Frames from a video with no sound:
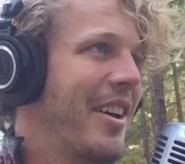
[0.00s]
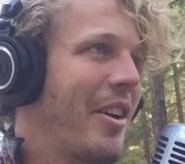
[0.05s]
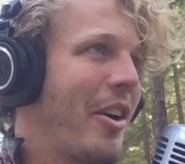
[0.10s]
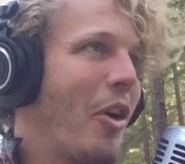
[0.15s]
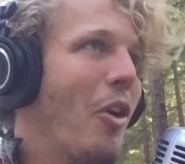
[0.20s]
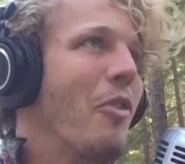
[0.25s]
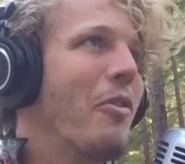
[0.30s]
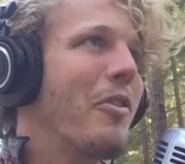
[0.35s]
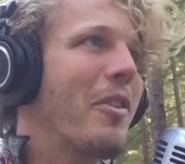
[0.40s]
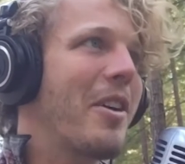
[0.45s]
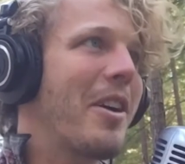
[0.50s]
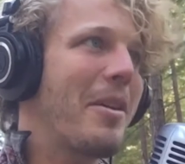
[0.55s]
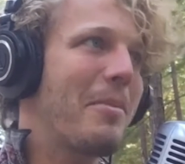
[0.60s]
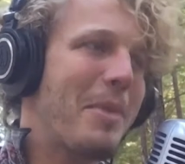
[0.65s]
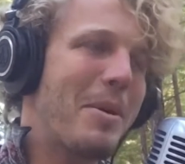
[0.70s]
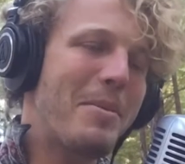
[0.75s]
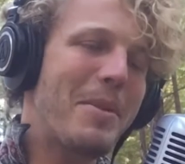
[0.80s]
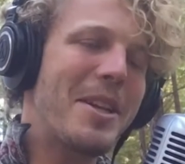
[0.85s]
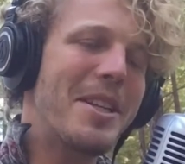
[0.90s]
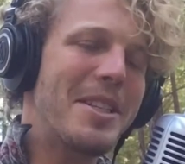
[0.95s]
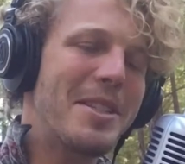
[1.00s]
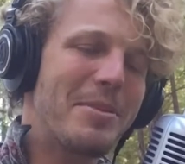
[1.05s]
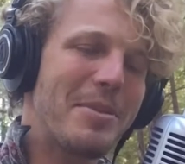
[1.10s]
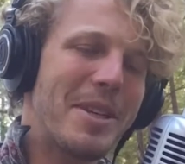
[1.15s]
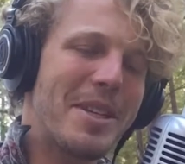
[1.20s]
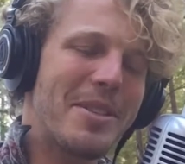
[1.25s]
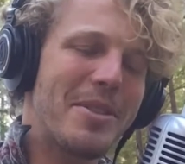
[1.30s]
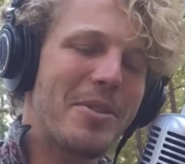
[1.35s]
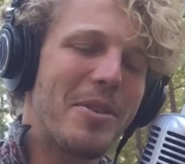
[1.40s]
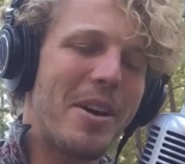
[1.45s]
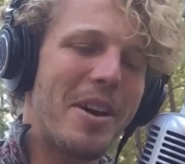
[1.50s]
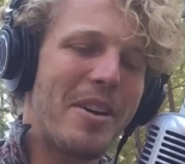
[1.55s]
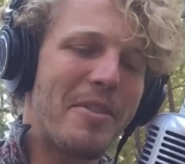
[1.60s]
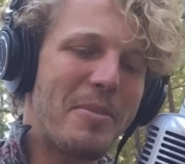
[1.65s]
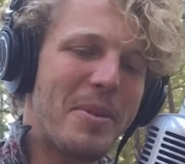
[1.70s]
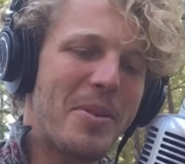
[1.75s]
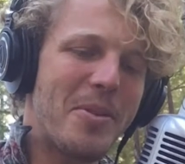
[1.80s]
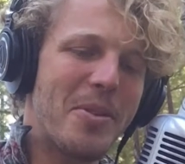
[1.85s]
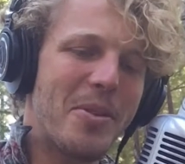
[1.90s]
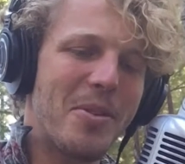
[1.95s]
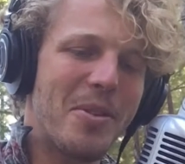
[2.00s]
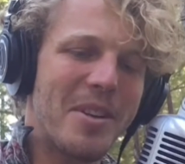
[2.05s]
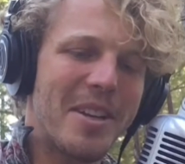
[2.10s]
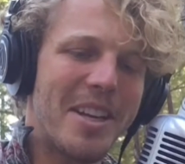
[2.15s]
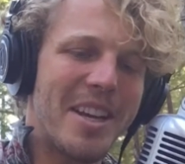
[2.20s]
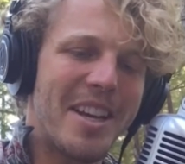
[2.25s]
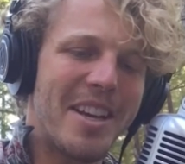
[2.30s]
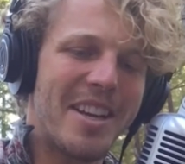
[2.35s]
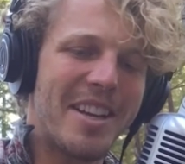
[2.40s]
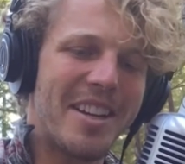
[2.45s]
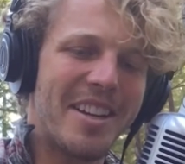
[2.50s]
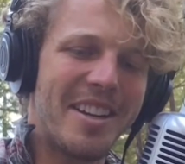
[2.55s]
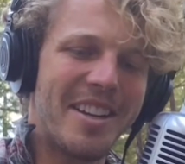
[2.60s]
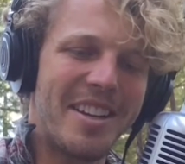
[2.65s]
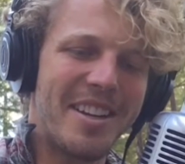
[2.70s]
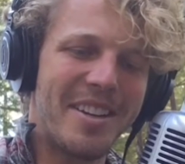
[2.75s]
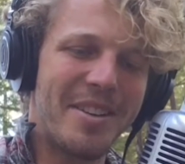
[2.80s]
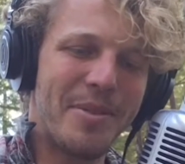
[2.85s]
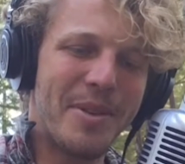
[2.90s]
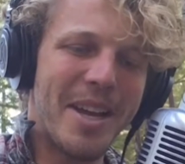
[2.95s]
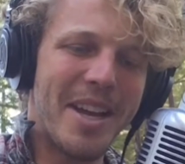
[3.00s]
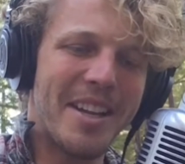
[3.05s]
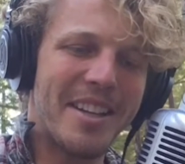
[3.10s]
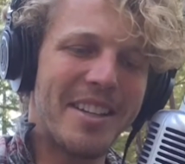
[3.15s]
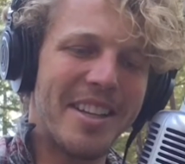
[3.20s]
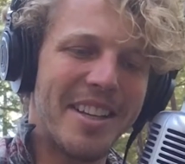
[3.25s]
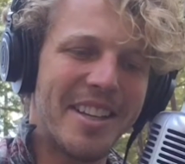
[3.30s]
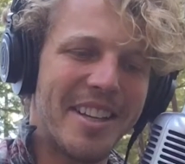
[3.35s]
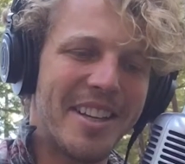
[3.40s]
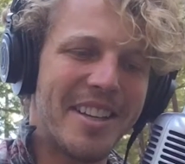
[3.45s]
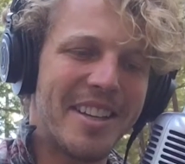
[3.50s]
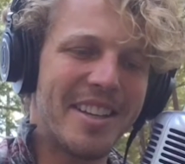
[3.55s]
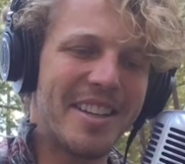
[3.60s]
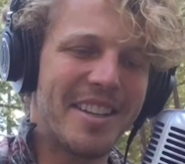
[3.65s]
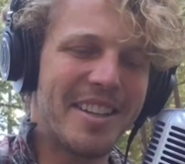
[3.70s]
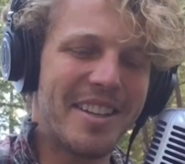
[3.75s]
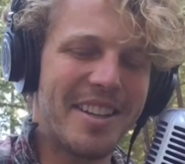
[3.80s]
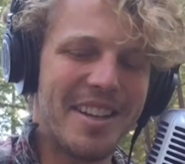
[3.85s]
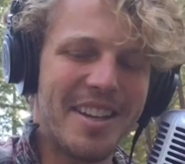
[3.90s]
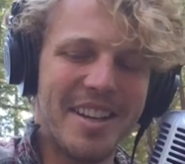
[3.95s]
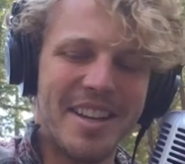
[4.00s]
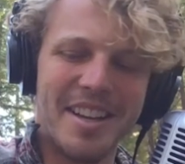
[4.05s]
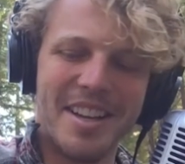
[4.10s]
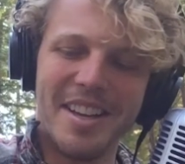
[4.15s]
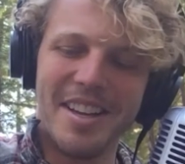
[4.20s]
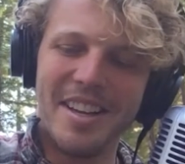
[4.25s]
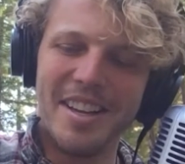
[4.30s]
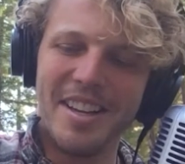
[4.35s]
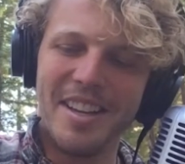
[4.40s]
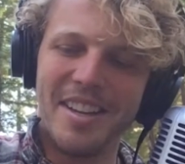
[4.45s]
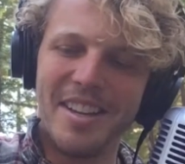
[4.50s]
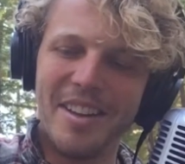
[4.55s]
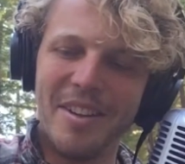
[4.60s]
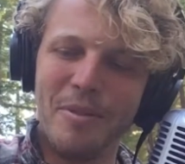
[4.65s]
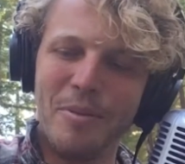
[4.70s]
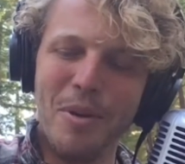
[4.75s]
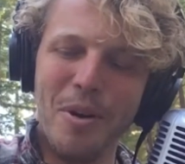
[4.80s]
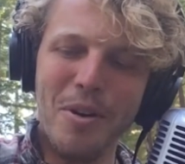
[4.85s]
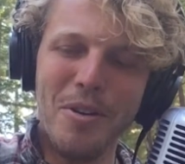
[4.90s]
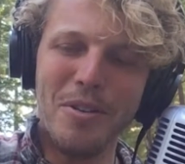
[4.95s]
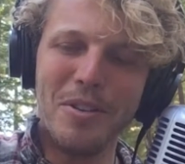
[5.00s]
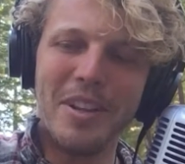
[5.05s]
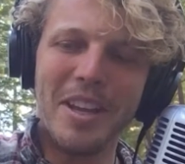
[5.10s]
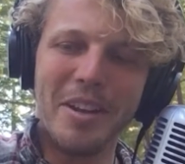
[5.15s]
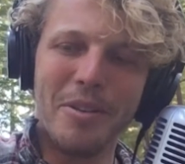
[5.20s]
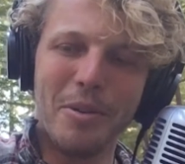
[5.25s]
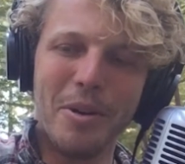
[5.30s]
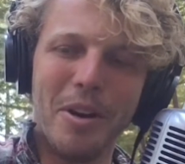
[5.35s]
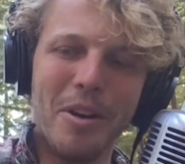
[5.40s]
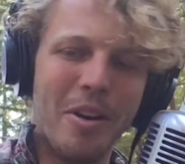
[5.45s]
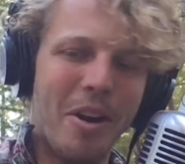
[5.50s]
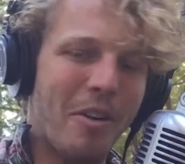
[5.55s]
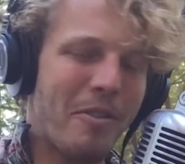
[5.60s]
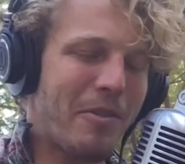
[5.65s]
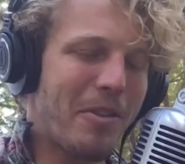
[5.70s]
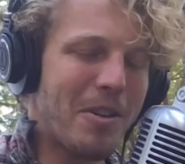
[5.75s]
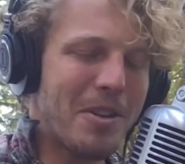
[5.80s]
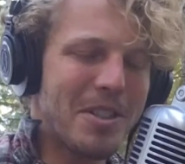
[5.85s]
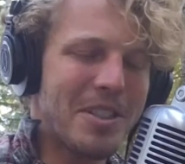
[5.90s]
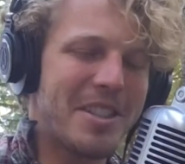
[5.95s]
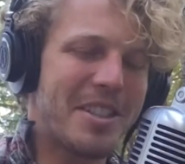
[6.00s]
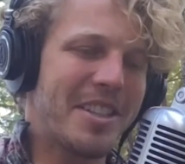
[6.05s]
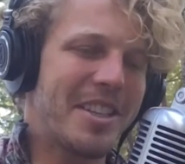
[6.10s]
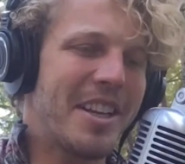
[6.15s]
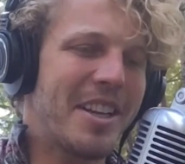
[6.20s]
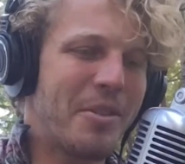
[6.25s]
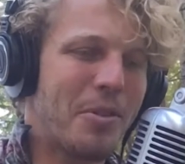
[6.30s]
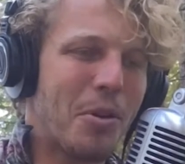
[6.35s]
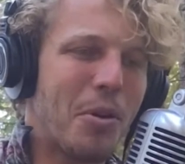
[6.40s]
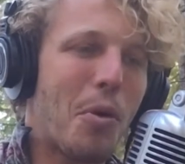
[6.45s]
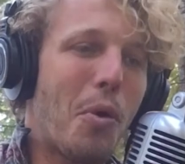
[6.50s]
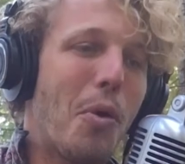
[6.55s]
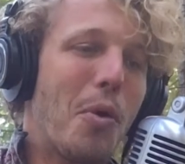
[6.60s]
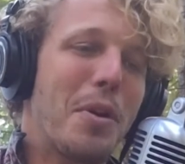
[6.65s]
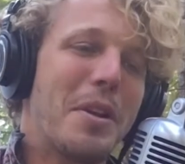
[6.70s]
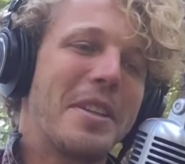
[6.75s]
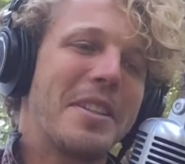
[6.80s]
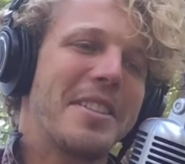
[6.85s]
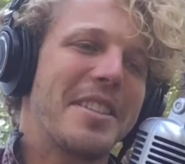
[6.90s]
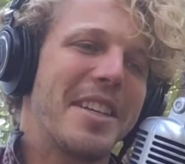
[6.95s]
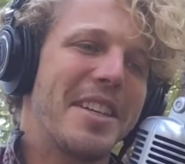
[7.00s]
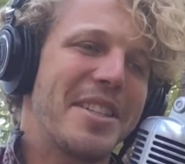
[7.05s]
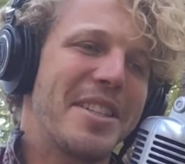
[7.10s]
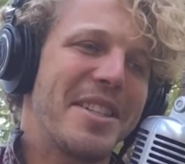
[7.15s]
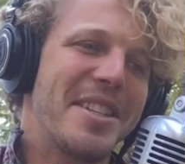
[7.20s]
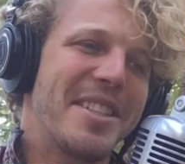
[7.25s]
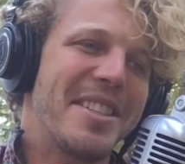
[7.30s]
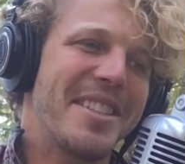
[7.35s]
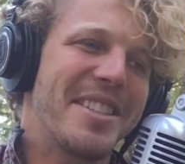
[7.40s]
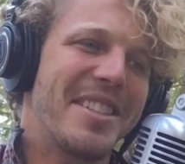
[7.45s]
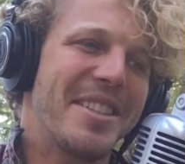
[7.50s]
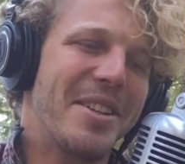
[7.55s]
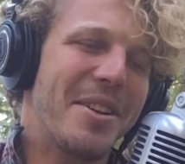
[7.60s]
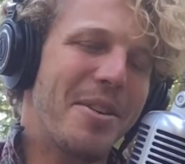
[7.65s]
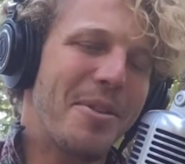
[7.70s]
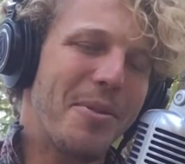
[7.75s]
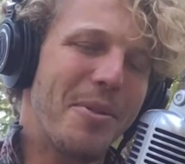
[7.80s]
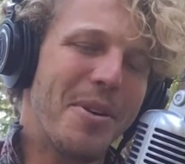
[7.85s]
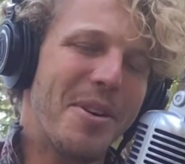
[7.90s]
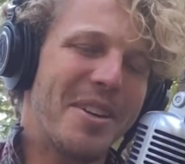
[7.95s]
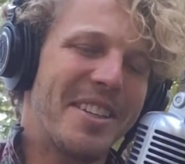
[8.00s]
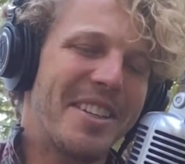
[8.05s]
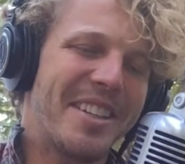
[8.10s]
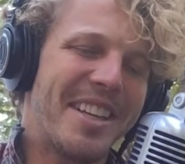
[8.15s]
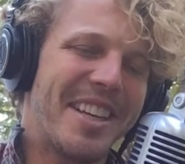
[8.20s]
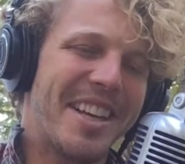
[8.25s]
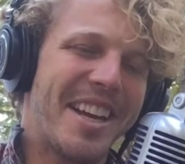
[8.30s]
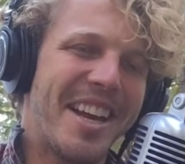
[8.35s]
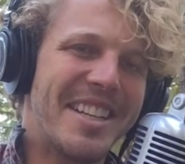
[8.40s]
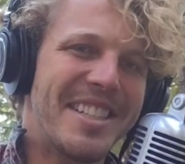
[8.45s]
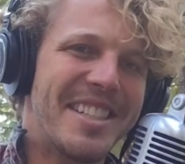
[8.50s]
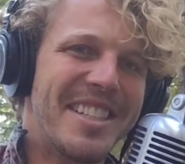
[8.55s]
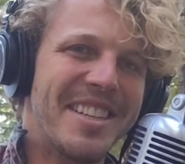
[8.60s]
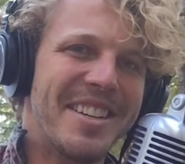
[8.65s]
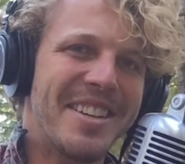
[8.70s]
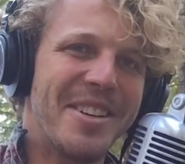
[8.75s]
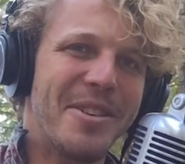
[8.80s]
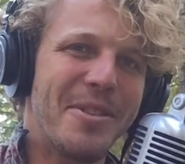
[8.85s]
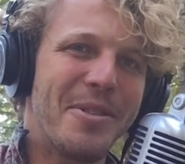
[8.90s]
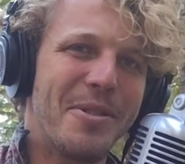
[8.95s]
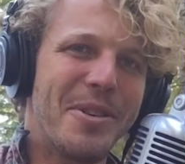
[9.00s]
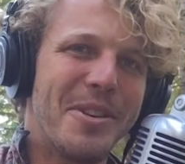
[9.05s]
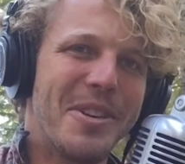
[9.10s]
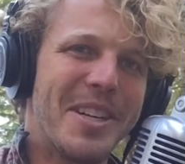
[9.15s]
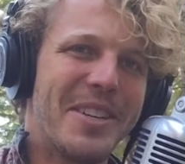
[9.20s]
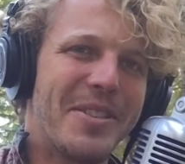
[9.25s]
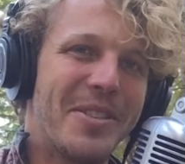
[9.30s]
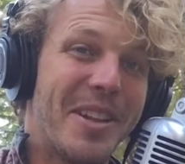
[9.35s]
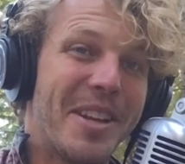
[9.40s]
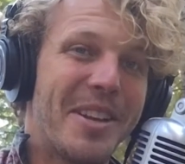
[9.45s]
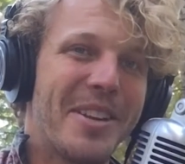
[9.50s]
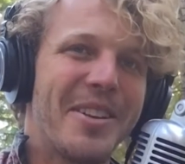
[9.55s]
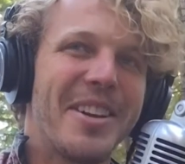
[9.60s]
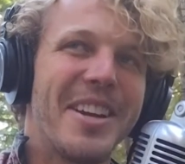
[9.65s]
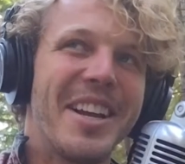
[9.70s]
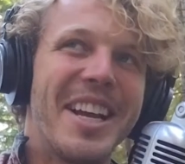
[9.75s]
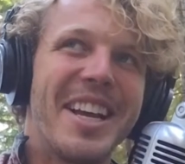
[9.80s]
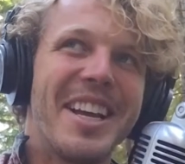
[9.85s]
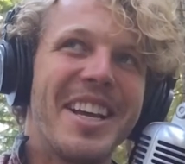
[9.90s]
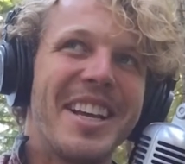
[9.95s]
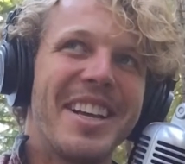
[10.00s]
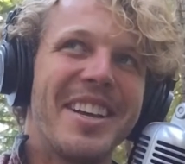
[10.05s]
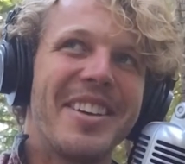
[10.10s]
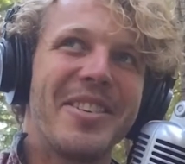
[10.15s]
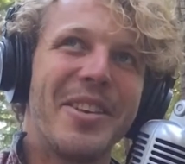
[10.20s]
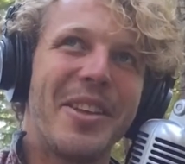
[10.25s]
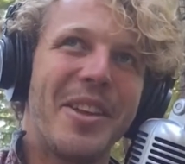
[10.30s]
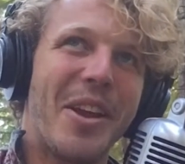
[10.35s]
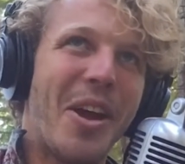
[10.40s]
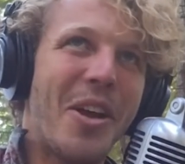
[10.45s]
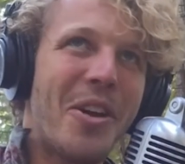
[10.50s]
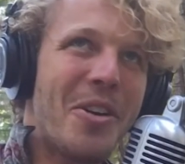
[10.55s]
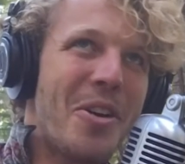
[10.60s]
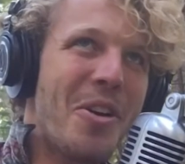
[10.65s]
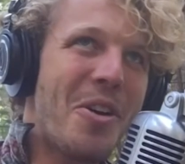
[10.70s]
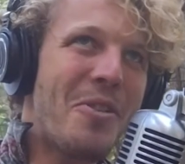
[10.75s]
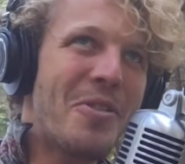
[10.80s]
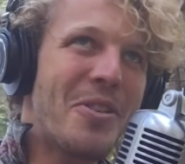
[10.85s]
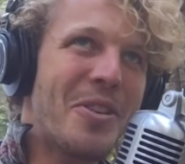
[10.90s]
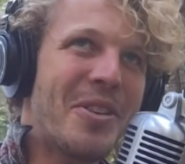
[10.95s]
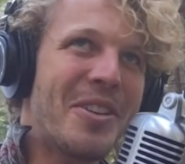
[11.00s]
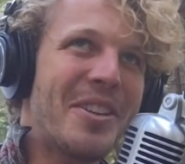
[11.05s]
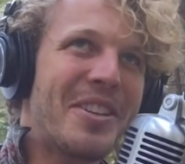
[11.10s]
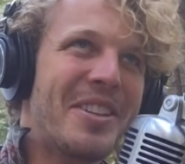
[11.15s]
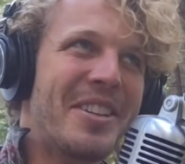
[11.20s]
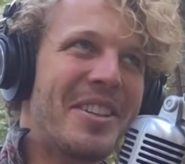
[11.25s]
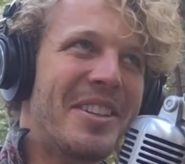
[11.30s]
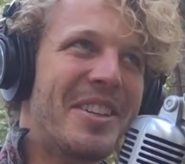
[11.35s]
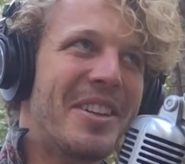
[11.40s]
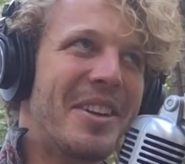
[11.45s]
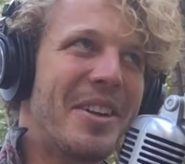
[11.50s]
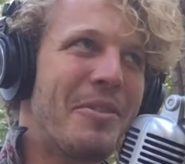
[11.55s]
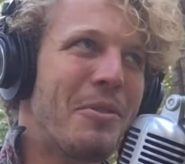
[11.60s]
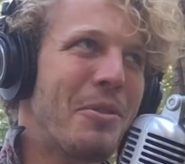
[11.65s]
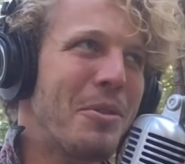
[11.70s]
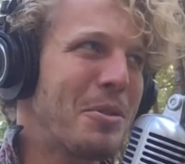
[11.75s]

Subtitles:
over at my buddy's place, who I have been recording at. We had like like one of our first recording sessions. Weren't like ideal. We're like, I don't know if we're